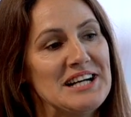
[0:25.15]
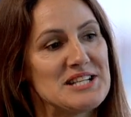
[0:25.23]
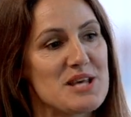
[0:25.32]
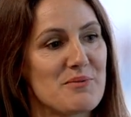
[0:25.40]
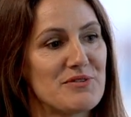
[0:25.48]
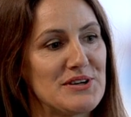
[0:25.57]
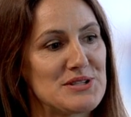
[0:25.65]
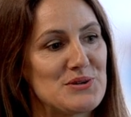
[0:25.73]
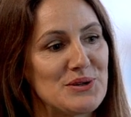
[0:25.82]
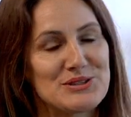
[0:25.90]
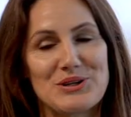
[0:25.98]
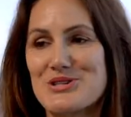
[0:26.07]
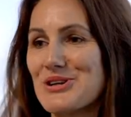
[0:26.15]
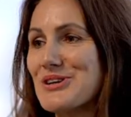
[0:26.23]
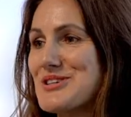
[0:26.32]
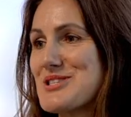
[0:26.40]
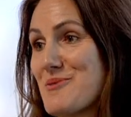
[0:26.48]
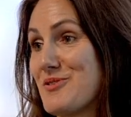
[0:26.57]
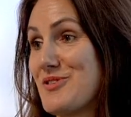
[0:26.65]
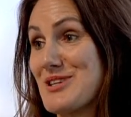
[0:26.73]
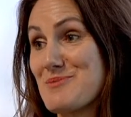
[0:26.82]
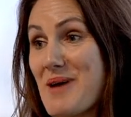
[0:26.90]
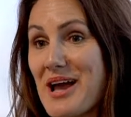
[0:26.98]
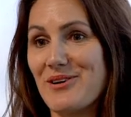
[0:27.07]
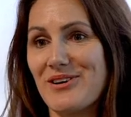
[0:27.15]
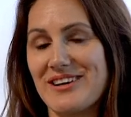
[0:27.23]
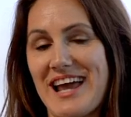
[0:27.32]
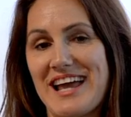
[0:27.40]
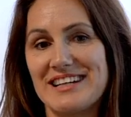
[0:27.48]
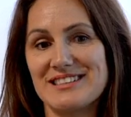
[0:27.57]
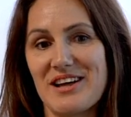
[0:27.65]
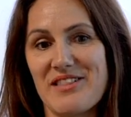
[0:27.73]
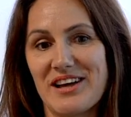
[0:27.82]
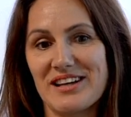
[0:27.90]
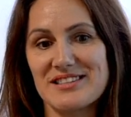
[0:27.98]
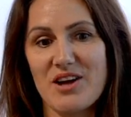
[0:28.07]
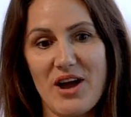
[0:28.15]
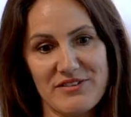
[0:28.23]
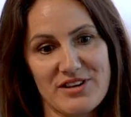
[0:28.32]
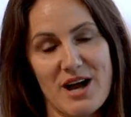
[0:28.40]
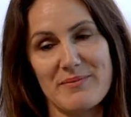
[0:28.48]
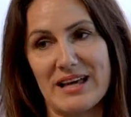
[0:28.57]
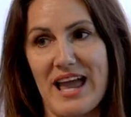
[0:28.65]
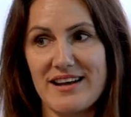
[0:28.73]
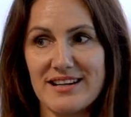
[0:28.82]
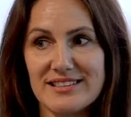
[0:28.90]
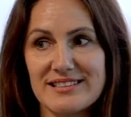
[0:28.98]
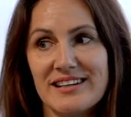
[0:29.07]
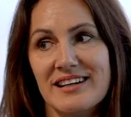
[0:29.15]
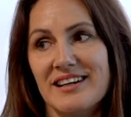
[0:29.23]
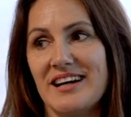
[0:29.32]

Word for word: Some of it's not so true, some of it's bang on, and I think it's kind of coming at us